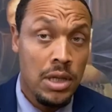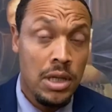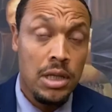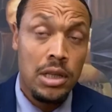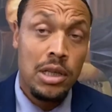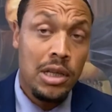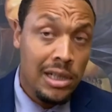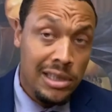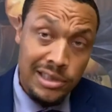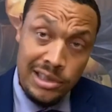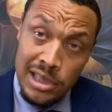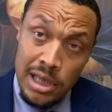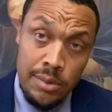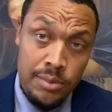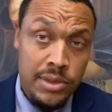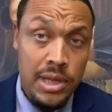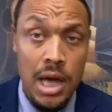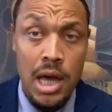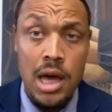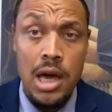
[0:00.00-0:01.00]
Look,
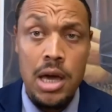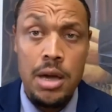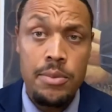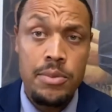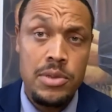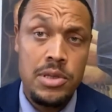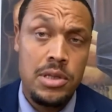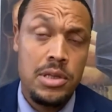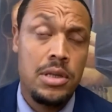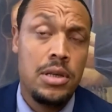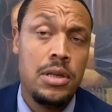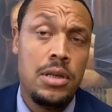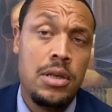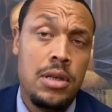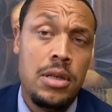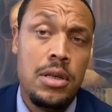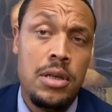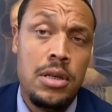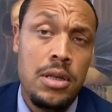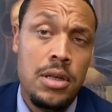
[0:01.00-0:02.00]
sometimes
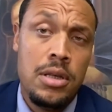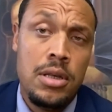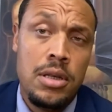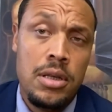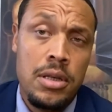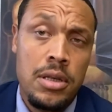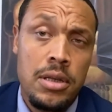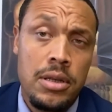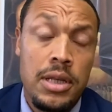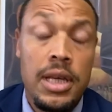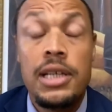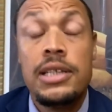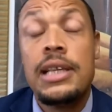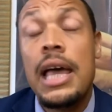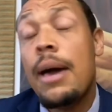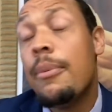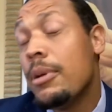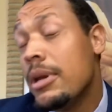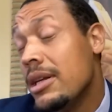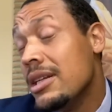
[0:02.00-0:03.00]
things
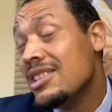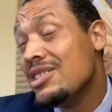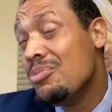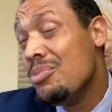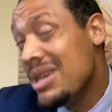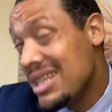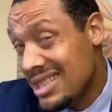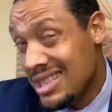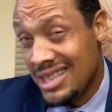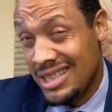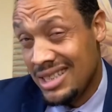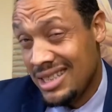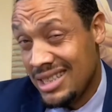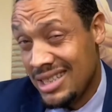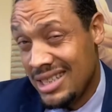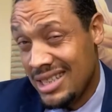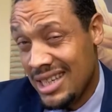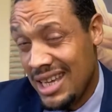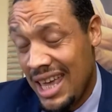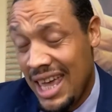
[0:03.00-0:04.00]
happen in this
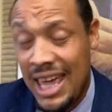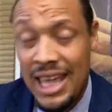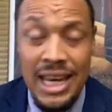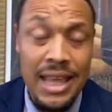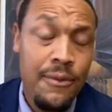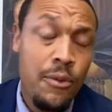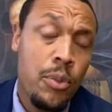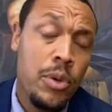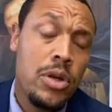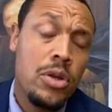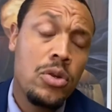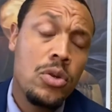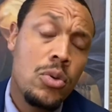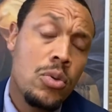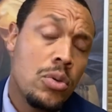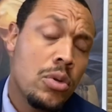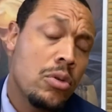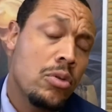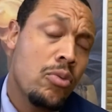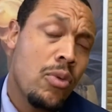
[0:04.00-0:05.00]
business. And even when you do
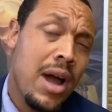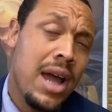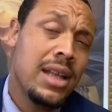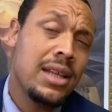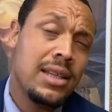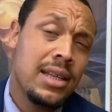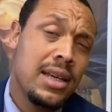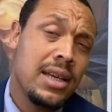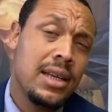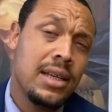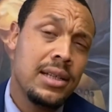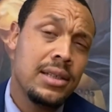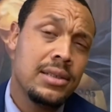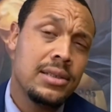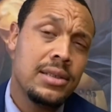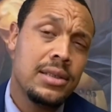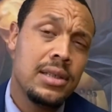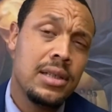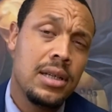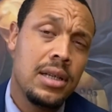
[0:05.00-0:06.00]
the right
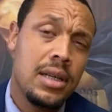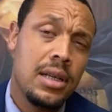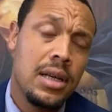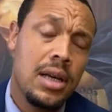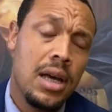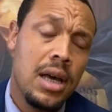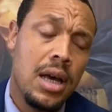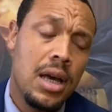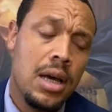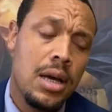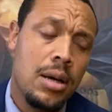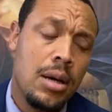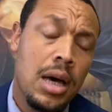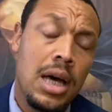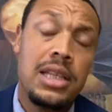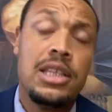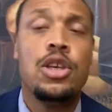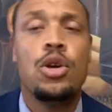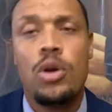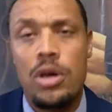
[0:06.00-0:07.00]
things, uh,
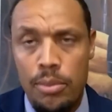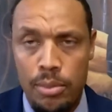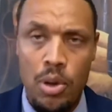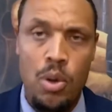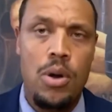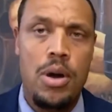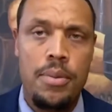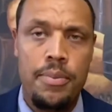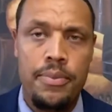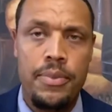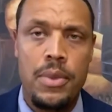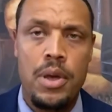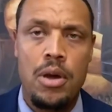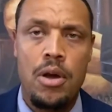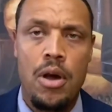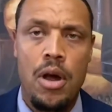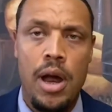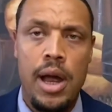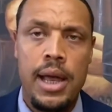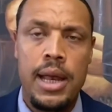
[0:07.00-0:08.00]
a deal can blow up.
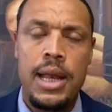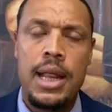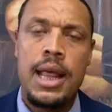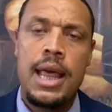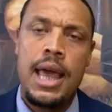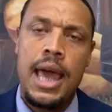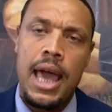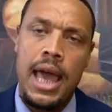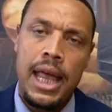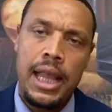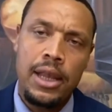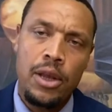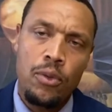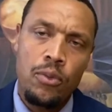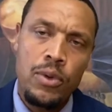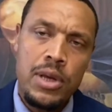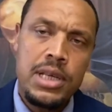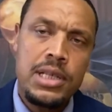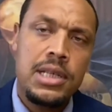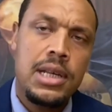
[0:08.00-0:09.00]
All right. And the
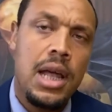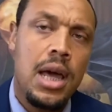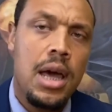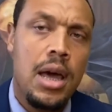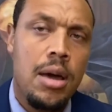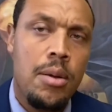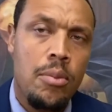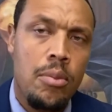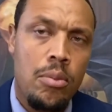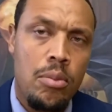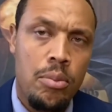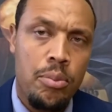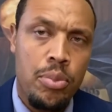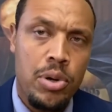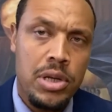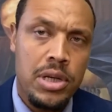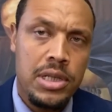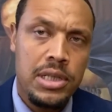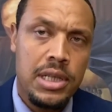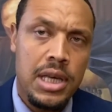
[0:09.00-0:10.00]
reason I'm
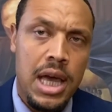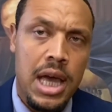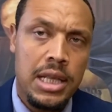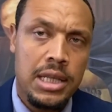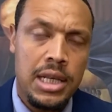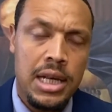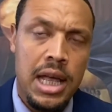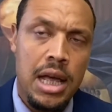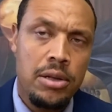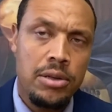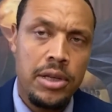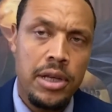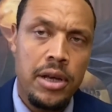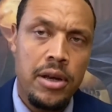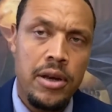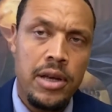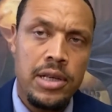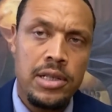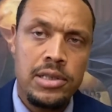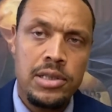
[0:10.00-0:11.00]
putting this content out
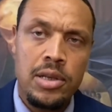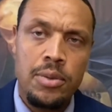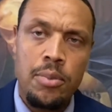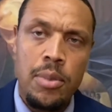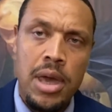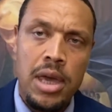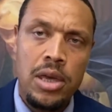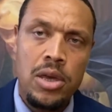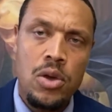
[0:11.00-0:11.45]
there is to make